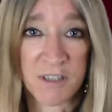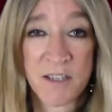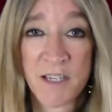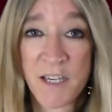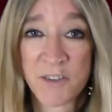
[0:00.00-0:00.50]

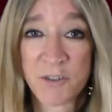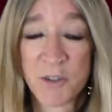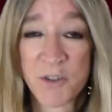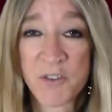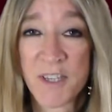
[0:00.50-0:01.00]
The next
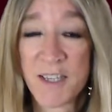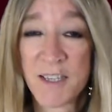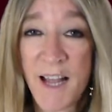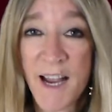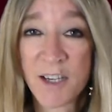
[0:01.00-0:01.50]
roots,
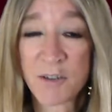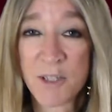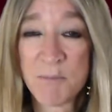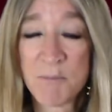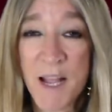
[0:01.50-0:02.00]

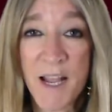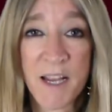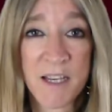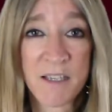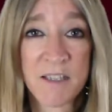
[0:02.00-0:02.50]
lacrim
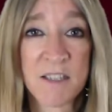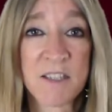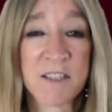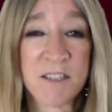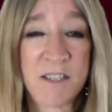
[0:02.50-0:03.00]
and
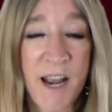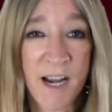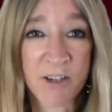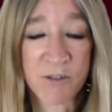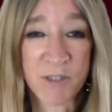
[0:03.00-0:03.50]

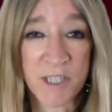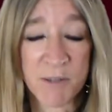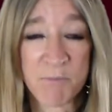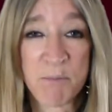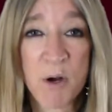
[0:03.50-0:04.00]
dacry,
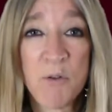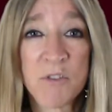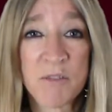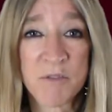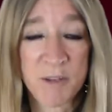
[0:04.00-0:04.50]

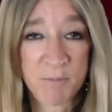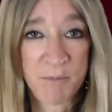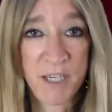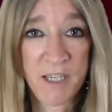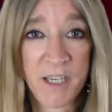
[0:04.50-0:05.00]
both of them
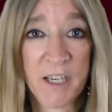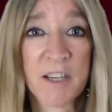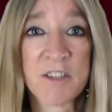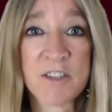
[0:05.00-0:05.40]
meaning